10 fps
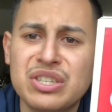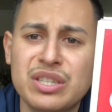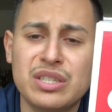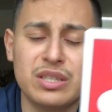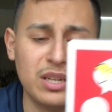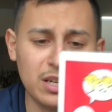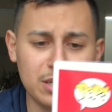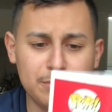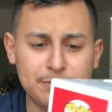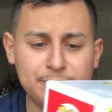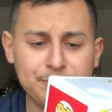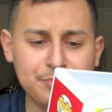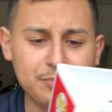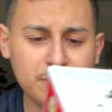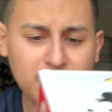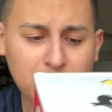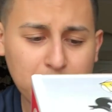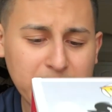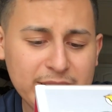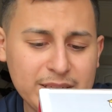just um,
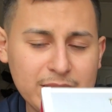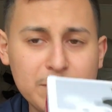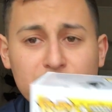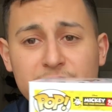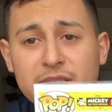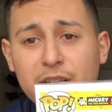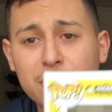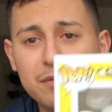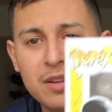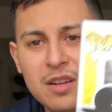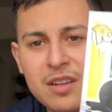paint him yourself.